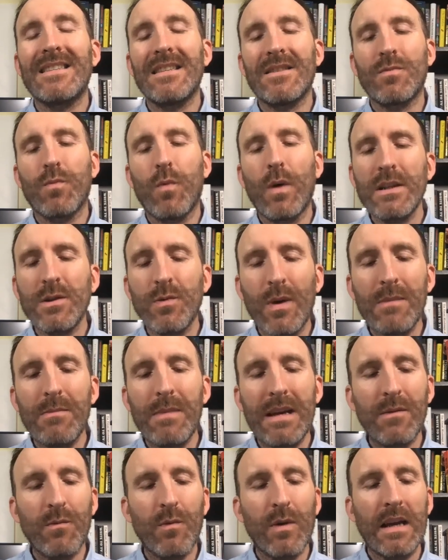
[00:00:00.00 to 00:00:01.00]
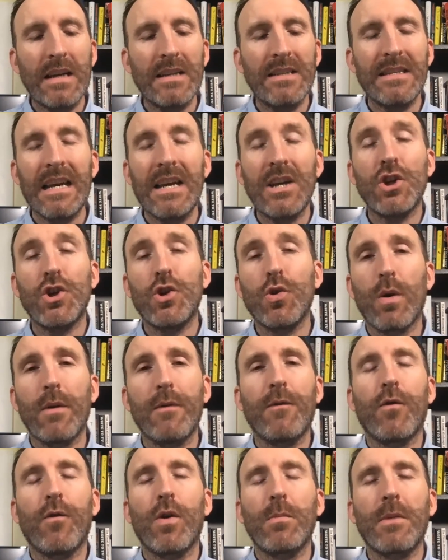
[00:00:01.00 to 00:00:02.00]
is, what do I mean when I say
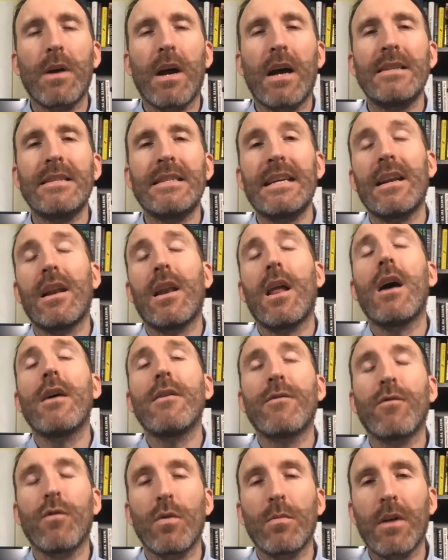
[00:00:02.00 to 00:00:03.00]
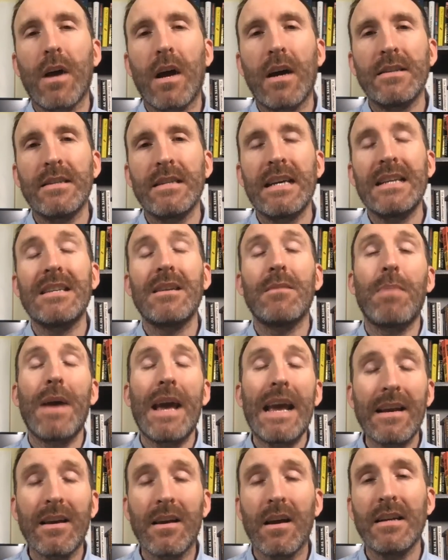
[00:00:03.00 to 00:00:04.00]
short form content, long form content, and
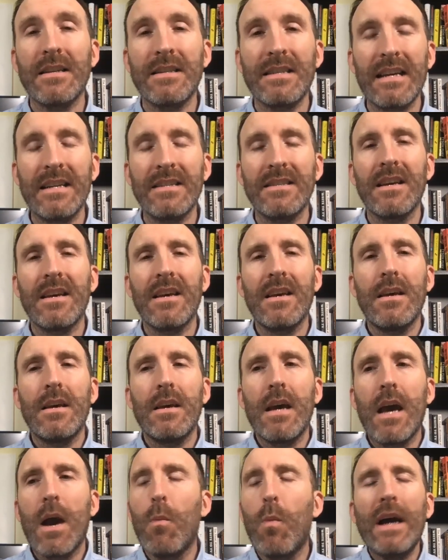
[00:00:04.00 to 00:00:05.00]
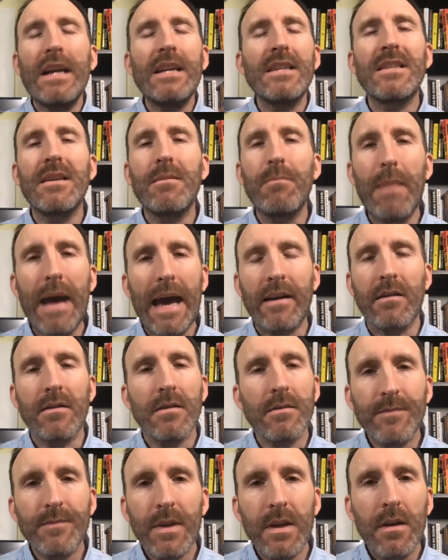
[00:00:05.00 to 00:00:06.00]
paid content? And why does it matter?
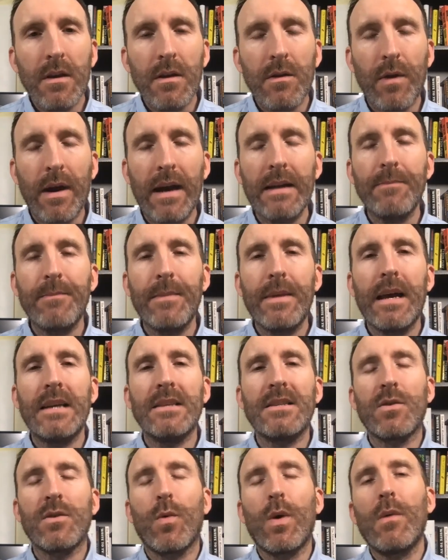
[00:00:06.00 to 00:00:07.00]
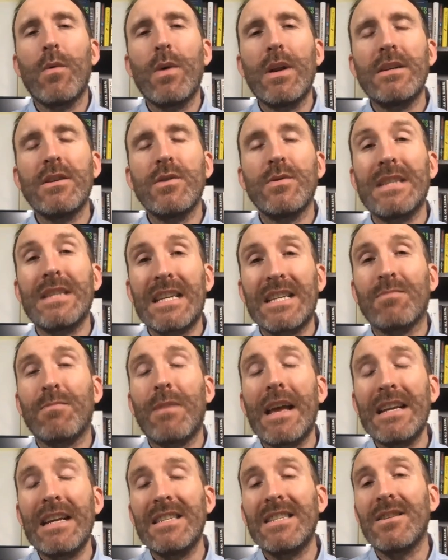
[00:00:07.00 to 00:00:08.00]
Right? And so what I want to do is
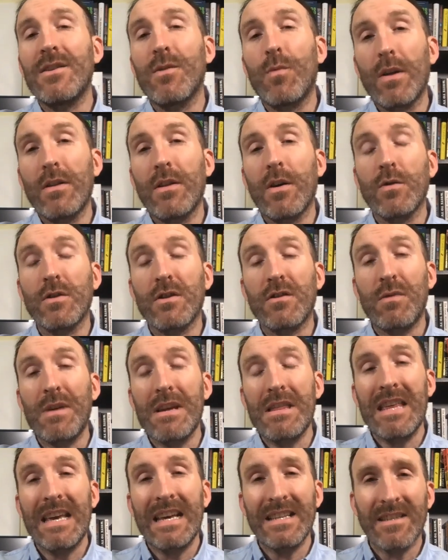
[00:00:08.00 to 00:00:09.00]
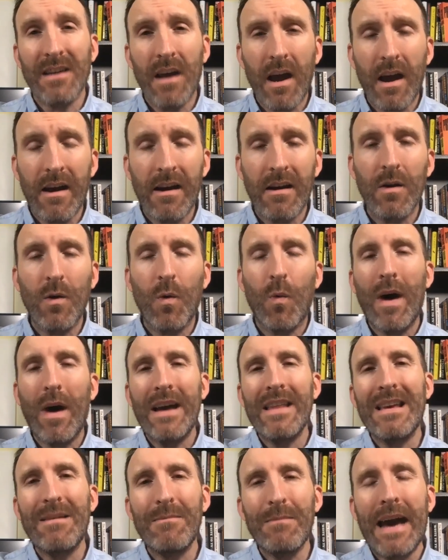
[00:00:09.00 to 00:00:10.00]
explain to you what those three things are, why
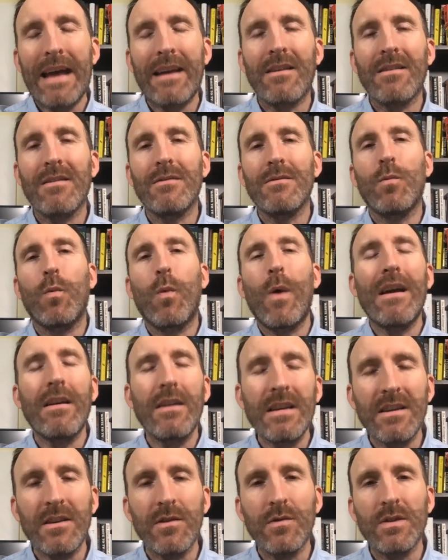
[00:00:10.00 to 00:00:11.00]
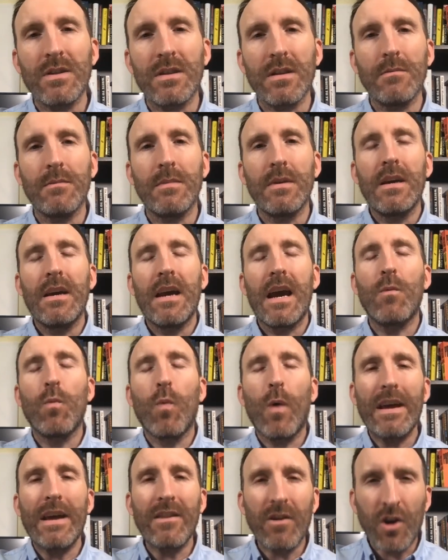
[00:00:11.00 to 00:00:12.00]
they matter, where to use them, and
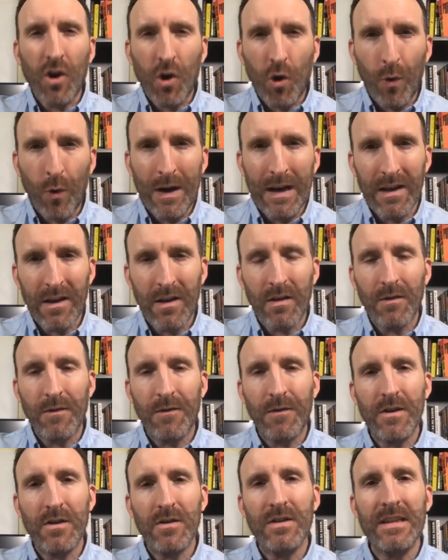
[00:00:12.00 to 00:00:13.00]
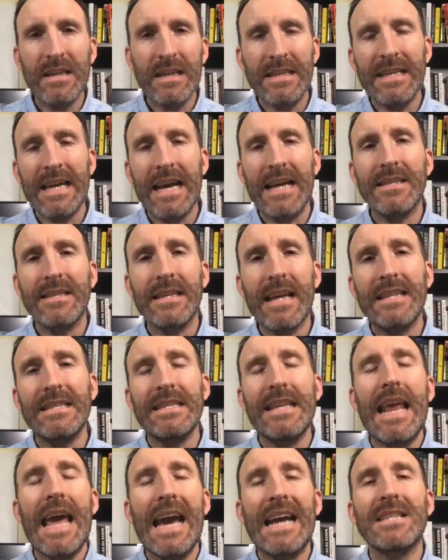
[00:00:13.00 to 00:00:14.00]
why they're critical for your success as
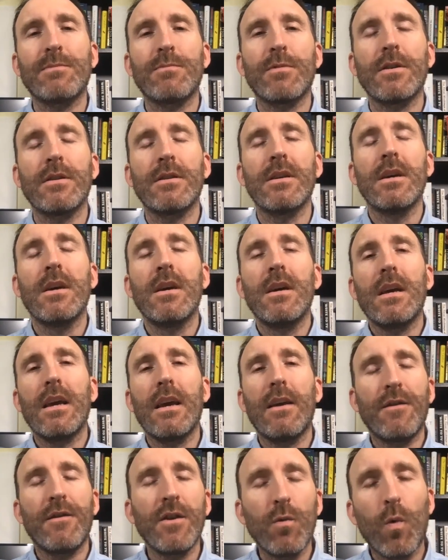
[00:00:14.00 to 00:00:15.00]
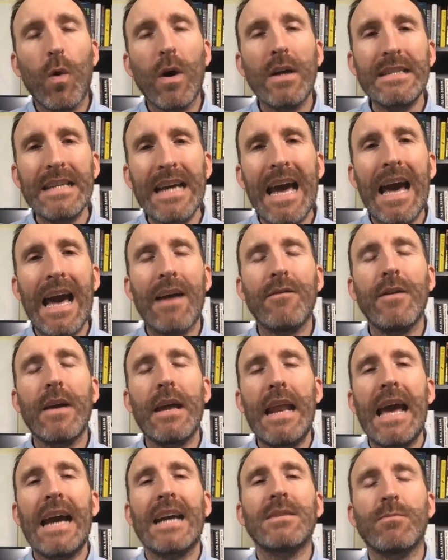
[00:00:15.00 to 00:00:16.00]
an expert if you want to have
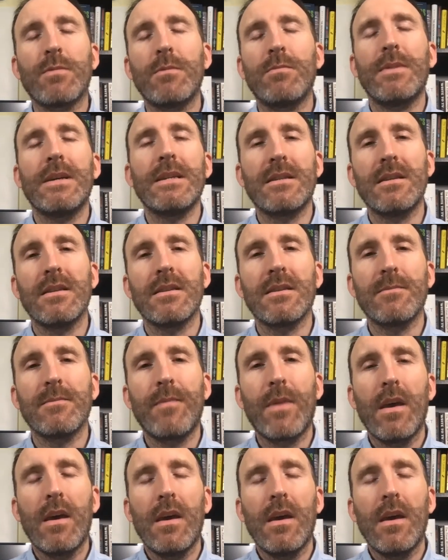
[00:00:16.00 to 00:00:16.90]
an expert business.